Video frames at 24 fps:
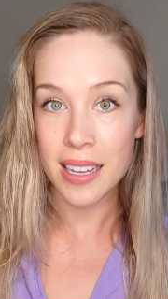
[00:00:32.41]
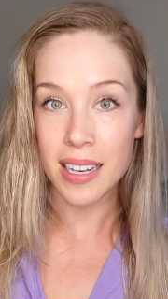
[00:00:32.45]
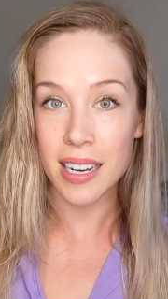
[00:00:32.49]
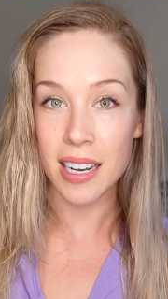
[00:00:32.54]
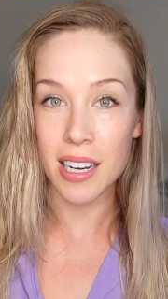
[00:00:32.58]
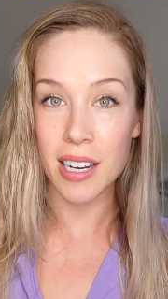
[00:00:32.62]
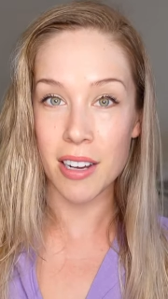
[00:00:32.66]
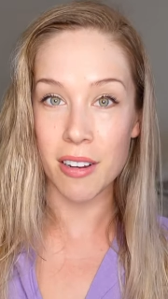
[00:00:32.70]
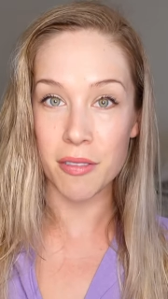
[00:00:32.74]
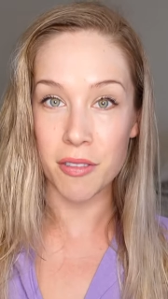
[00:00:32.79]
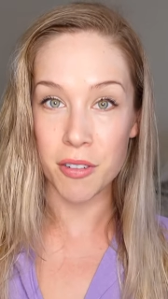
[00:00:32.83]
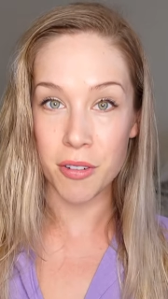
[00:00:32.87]

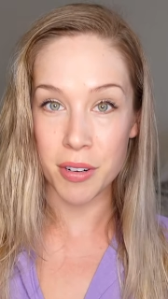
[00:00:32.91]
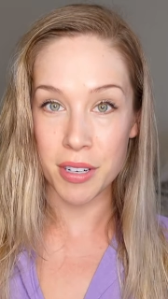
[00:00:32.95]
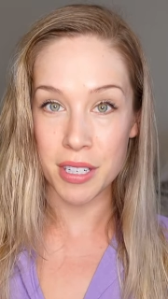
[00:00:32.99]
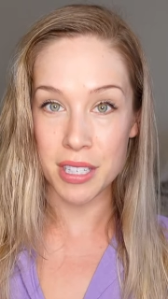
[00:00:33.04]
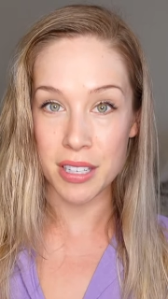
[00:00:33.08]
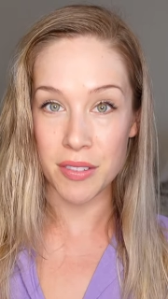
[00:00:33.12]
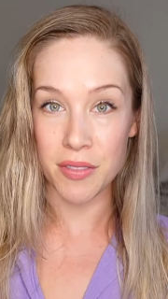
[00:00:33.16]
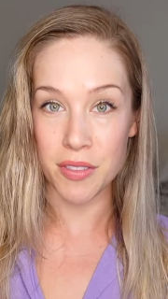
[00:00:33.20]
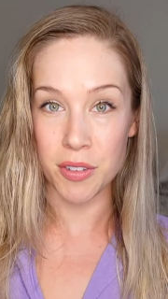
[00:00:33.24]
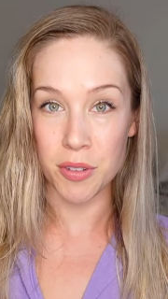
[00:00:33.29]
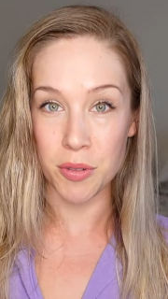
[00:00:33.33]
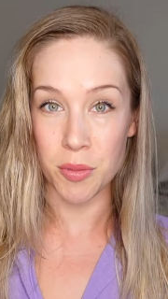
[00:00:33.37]
Now of course
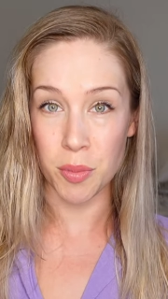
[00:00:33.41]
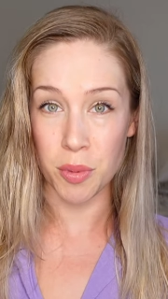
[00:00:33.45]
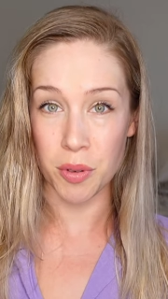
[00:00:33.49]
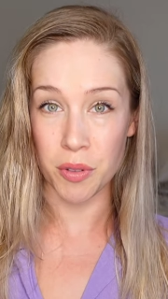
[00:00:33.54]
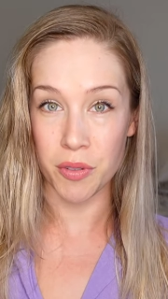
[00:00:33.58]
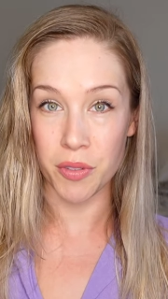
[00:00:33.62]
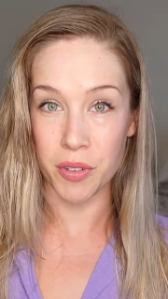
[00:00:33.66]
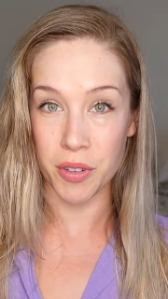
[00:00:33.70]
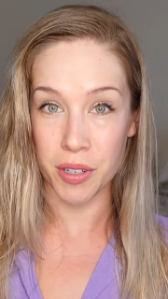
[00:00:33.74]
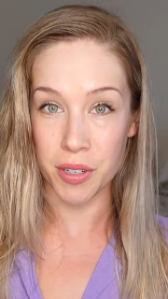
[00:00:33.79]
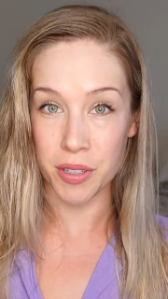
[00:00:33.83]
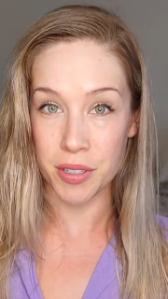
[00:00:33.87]
if you
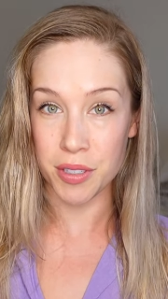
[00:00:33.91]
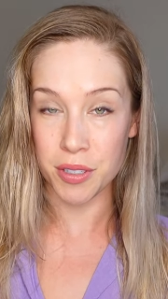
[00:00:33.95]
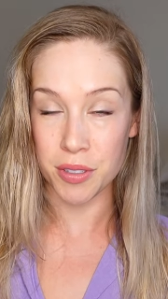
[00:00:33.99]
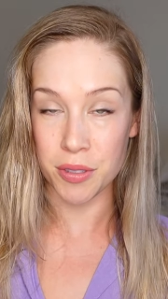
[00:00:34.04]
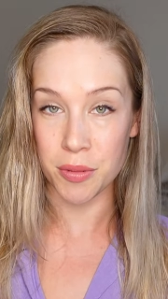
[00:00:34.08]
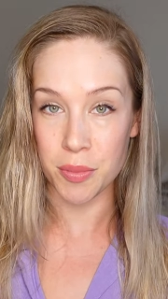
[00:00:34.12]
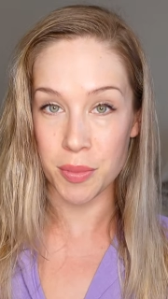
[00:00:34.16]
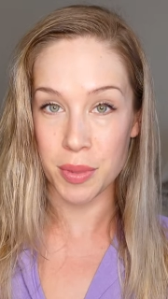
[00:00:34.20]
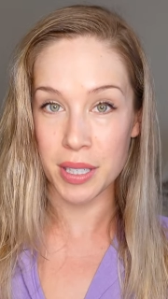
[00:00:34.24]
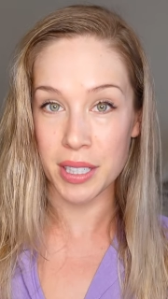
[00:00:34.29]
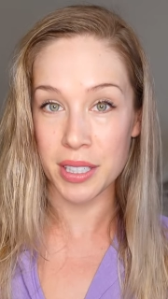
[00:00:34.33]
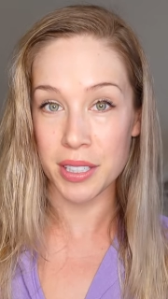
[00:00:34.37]
prefer
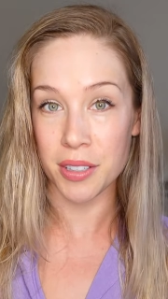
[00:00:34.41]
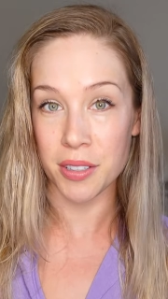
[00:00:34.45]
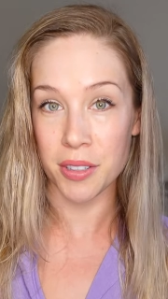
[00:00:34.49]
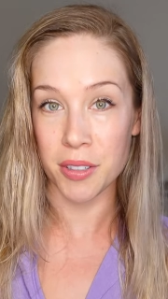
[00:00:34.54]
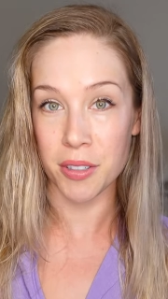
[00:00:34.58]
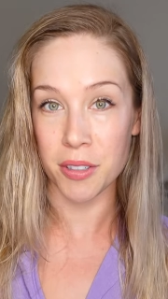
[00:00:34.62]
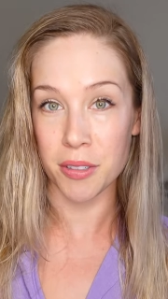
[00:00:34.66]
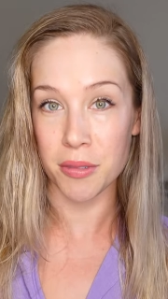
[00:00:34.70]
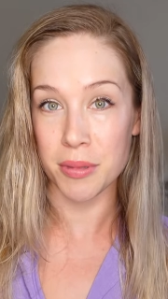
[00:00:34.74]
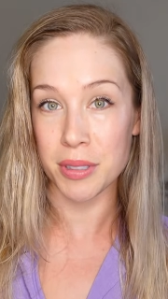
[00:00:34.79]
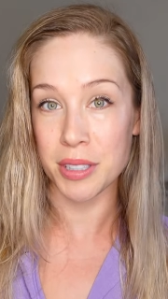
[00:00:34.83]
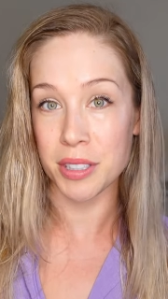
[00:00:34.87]
to pin
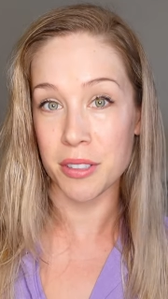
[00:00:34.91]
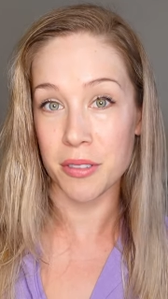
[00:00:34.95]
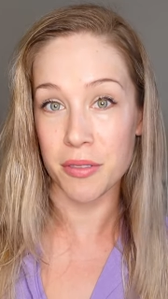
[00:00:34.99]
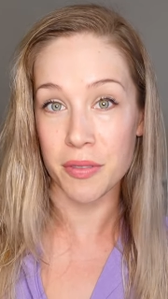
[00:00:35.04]
curl with your